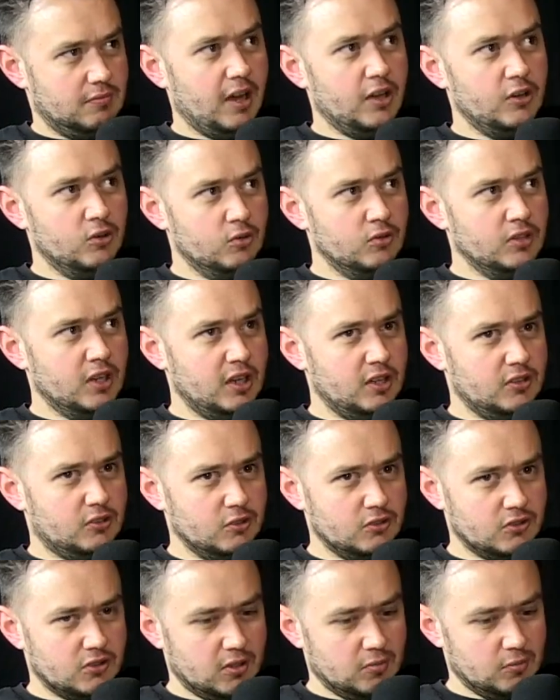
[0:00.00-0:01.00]
I know
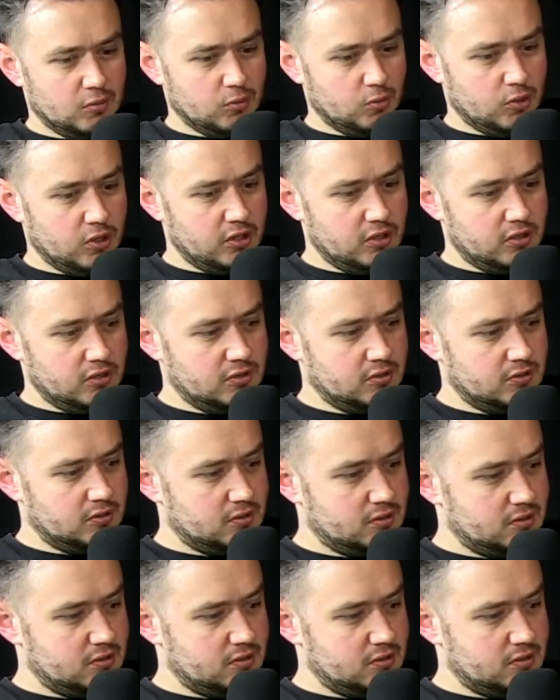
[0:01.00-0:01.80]
92 is your number one.